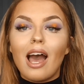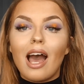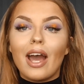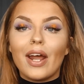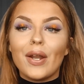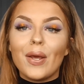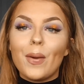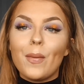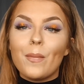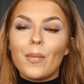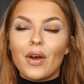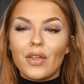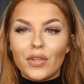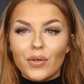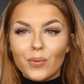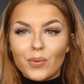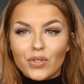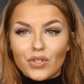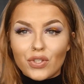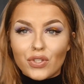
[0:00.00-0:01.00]
and her
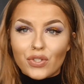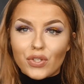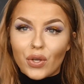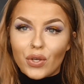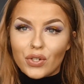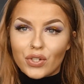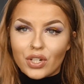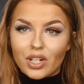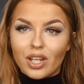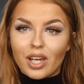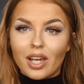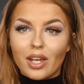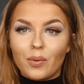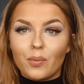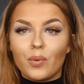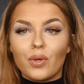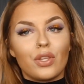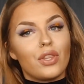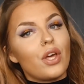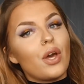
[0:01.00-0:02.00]
mother was a
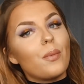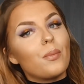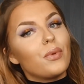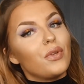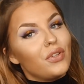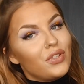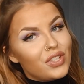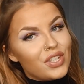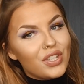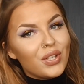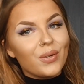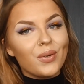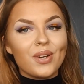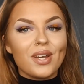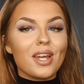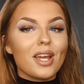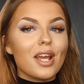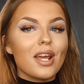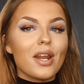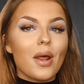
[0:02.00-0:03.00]
socialite with a beauty
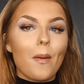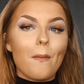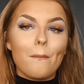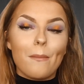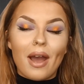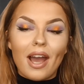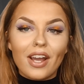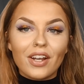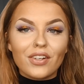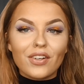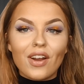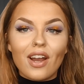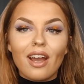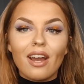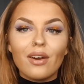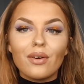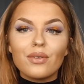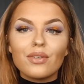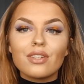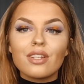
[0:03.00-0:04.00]
queen
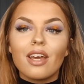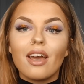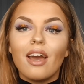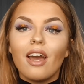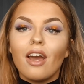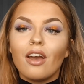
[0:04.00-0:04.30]
background.